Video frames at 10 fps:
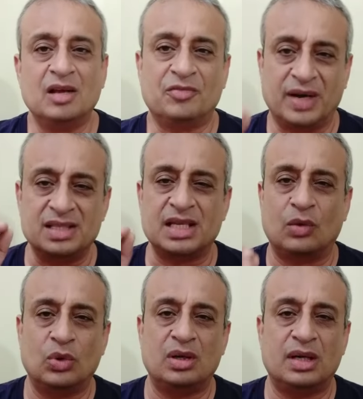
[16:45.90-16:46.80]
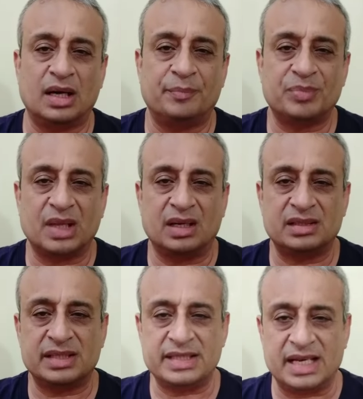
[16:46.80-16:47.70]
Friends, I would uh, uh,
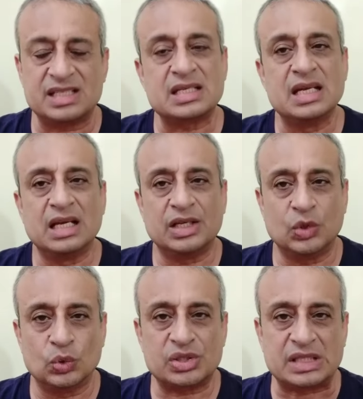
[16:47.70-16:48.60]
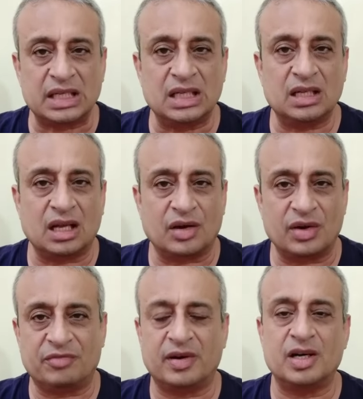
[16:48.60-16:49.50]
suggest you still uh,
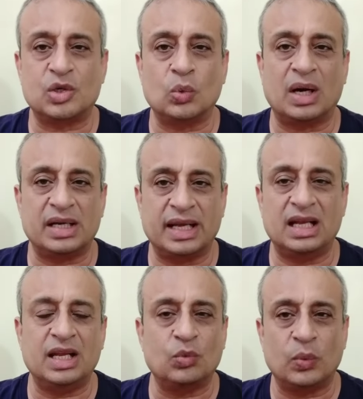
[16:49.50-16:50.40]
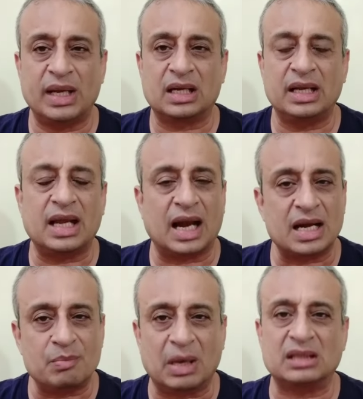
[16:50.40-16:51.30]
refer to our daily, weekly
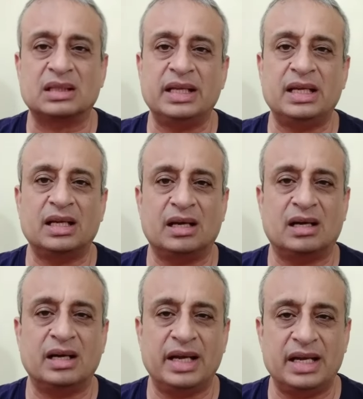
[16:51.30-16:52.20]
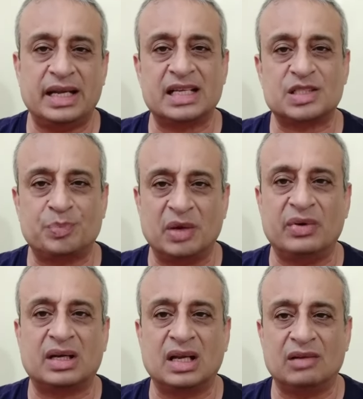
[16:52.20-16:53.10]
and monthly uh, index
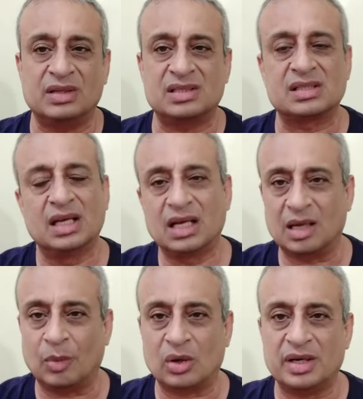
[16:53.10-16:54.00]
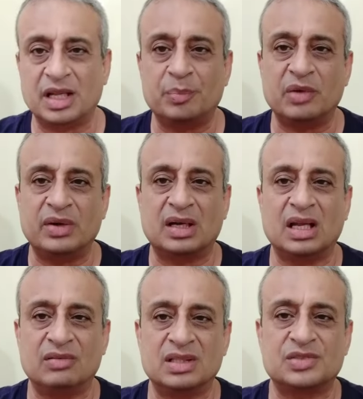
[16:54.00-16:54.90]
pivot levels, commodity pivot
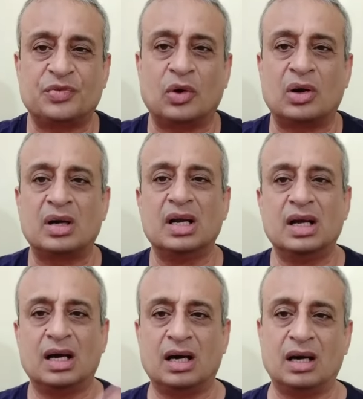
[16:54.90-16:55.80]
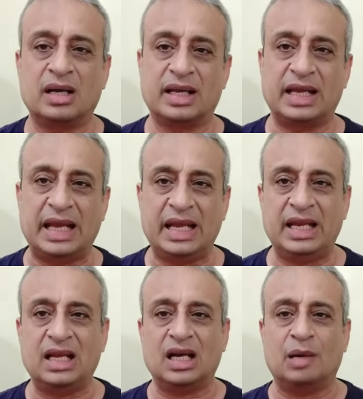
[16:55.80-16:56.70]
levels for uh,
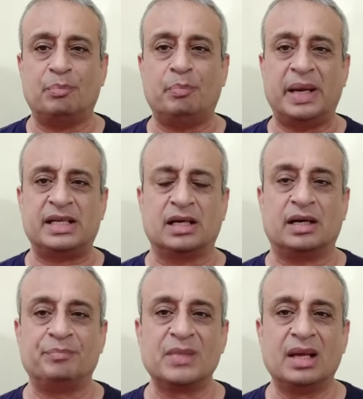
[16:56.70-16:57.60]
gaining a better